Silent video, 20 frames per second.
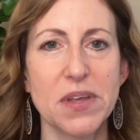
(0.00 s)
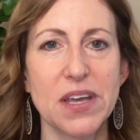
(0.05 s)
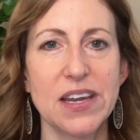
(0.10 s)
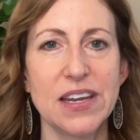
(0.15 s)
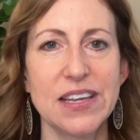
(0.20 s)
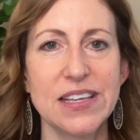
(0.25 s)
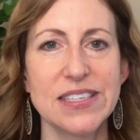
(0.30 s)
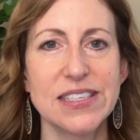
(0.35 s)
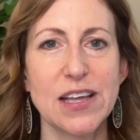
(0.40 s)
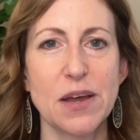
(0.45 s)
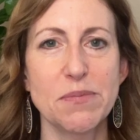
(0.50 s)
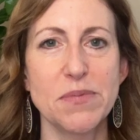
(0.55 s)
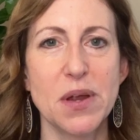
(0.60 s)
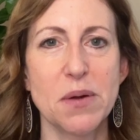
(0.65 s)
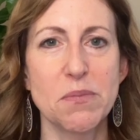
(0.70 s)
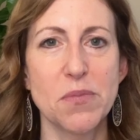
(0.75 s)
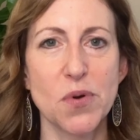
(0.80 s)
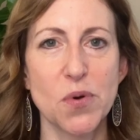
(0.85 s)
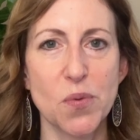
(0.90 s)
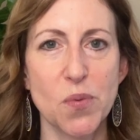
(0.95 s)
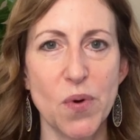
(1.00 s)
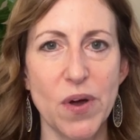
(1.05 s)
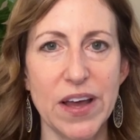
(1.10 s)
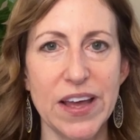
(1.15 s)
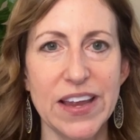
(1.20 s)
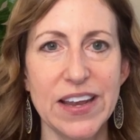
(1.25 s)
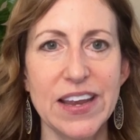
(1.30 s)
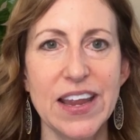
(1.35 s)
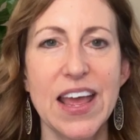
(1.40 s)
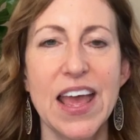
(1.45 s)
planning step number
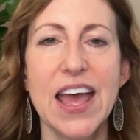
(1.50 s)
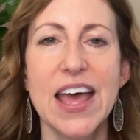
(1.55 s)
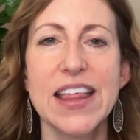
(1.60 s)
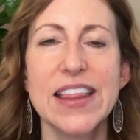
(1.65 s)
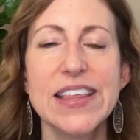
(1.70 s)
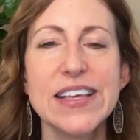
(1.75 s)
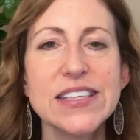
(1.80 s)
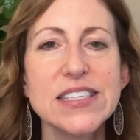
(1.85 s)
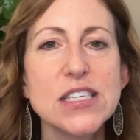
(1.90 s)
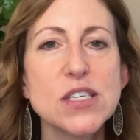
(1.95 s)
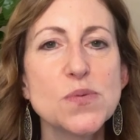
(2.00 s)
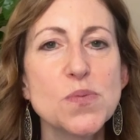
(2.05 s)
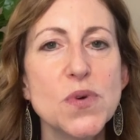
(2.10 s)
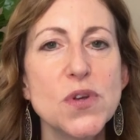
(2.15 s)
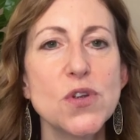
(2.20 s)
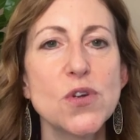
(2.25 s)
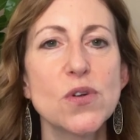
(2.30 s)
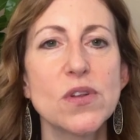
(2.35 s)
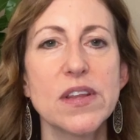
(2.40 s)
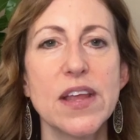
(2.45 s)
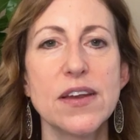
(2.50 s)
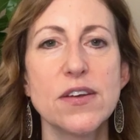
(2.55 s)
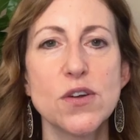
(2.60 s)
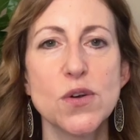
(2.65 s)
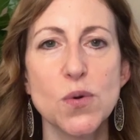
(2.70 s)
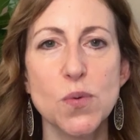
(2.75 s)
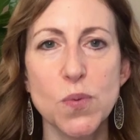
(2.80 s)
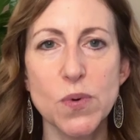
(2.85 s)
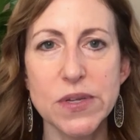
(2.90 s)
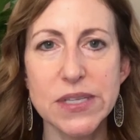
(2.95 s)
one. This is when your
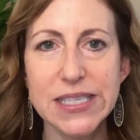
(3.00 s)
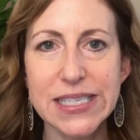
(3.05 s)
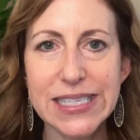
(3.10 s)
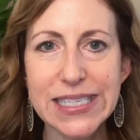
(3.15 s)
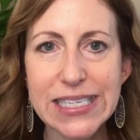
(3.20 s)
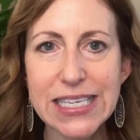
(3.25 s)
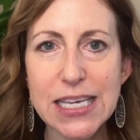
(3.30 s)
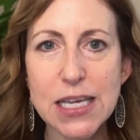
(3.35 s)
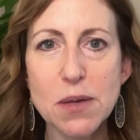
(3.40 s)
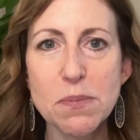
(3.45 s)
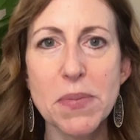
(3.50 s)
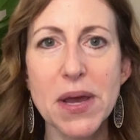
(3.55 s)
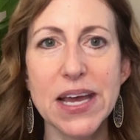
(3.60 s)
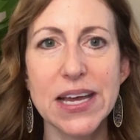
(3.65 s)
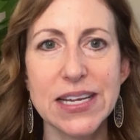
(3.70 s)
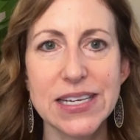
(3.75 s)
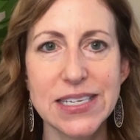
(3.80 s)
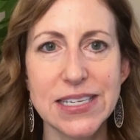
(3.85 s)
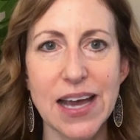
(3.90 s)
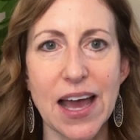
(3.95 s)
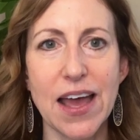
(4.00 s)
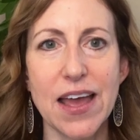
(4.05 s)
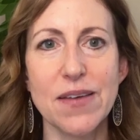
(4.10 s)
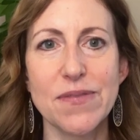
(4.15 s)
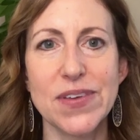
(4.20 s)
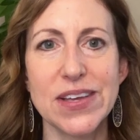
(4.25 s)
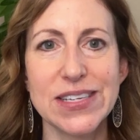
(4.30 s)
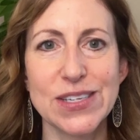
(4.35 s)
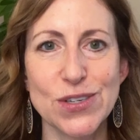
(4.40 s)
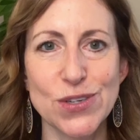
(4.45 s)
lender will deep dive
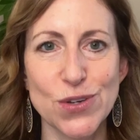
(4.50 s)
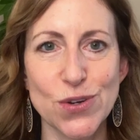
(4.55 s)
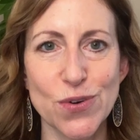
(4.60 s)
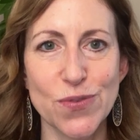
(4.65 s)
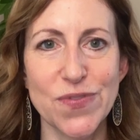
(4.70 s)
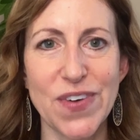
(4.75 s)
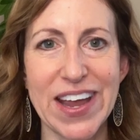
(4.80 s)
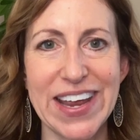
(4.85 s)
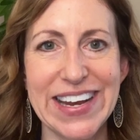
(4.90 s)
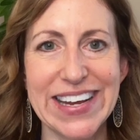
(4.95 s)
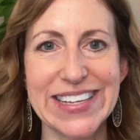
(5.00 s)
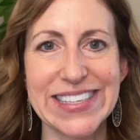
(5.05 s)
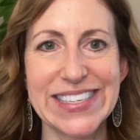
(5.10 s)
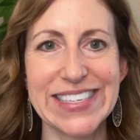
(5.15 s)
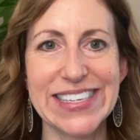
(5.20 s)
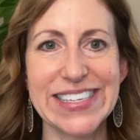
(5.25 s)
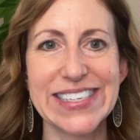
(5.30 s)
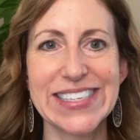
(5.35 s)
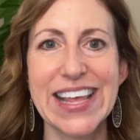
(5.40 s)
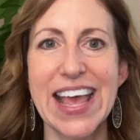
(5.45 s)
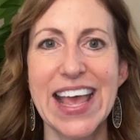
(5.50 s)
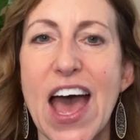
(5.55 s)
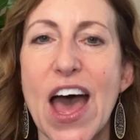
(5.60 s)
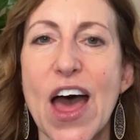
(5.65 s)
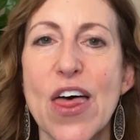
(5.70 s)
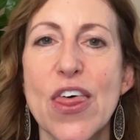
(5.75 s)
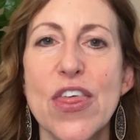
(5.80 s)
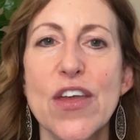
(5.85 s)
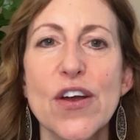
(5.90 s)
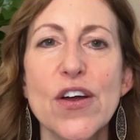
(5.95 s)
into your finances.
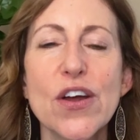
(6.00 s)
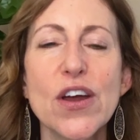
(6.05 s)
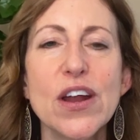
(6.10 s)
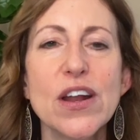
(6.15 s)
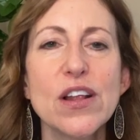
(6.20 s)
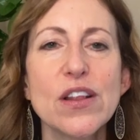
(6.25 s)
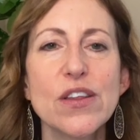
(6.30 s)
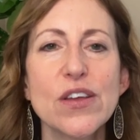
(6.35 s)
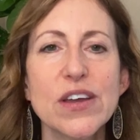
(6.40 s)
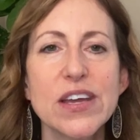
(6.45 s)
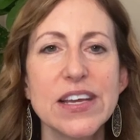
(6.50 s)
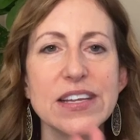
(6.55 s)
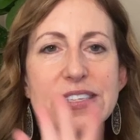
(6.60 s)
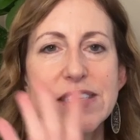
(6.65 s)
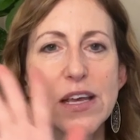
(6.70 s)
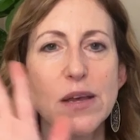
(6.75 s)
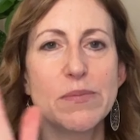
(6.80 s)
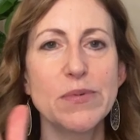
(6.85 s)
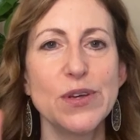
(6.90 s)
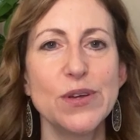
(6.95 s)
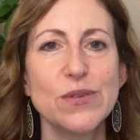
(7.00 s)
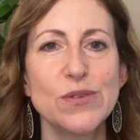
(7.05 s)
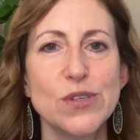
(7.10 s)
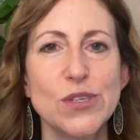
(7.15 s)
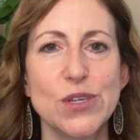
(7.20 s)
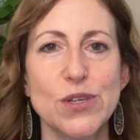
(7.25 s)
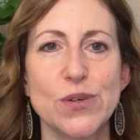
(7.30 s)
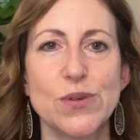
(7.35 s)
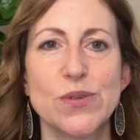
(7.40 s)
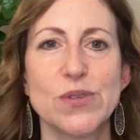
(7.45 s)
They're going to look at
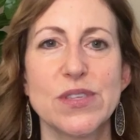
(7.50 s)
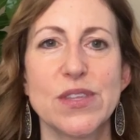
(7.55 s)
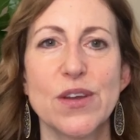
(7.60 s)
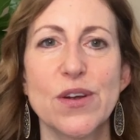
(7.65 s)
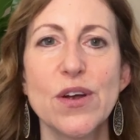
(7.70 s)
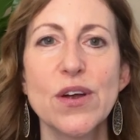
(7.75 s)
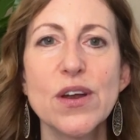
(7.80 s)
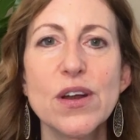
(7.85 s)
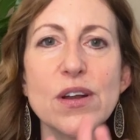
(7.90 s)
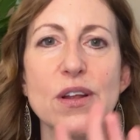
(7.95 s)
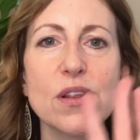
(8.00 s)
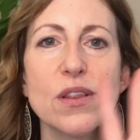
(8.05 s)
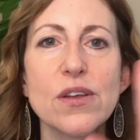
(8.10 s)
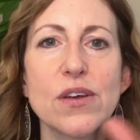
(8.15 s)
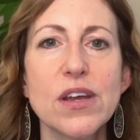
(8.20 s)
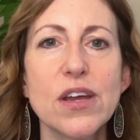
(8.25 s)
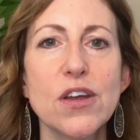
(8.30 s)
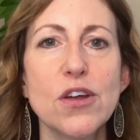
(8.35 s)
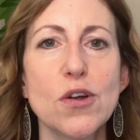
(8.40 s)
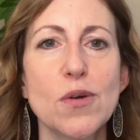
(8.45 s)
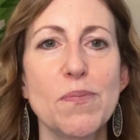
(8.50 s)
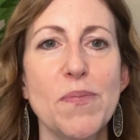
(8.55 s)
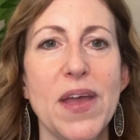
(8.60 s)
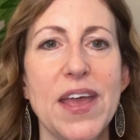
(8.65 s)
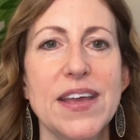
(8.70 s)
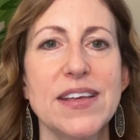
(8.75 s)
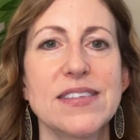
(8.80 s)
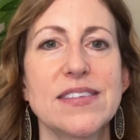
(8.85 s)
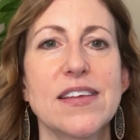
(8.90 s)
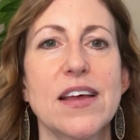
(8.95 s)
W-2s. They're going to look at your
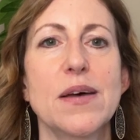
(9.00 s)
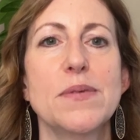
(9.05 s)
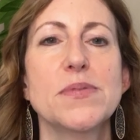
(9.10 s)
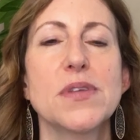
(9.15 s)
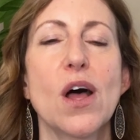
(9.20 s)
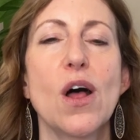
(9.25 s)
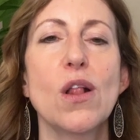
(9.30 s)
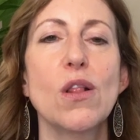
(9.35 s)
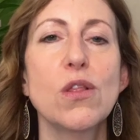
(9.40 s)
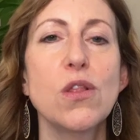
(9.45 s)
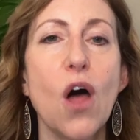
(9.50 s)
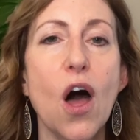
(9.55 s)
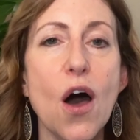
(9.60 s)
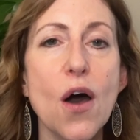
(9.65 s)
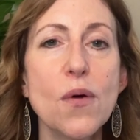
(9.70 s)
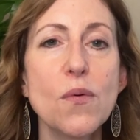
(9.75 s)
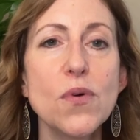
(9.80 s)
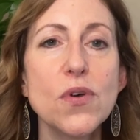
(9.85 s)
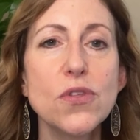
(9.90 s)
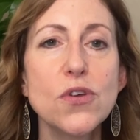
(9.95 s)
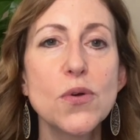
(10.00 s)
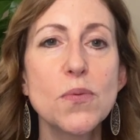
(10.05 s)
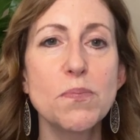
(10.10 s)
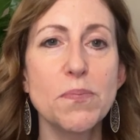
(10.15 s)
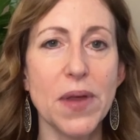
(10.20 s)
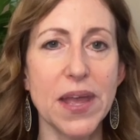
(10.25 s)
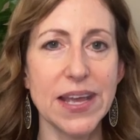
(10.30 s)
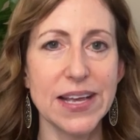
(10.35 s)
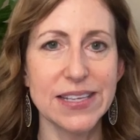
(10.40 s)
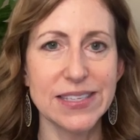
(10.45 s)
pay stubs along with your
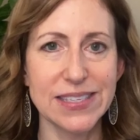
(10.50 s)
bank